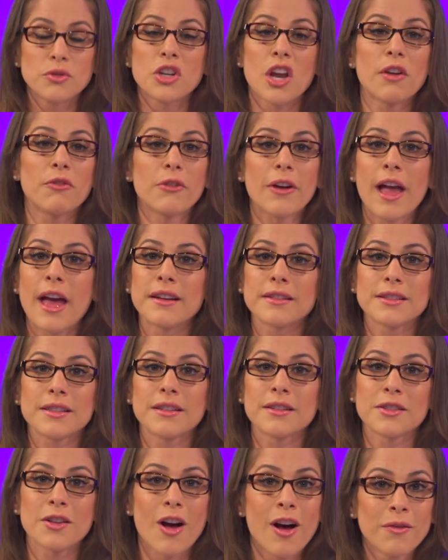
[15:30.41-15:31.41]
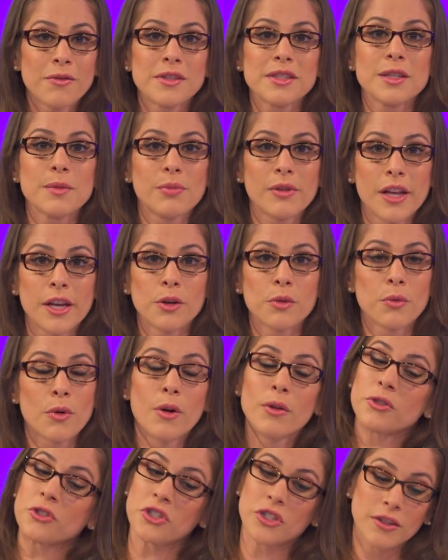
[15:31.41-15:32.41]
Jennifer Aniston is obviously playing a
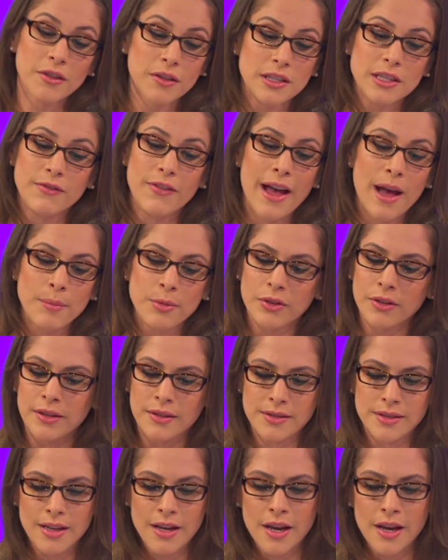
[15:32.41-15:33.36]
role, and she looks fabulous.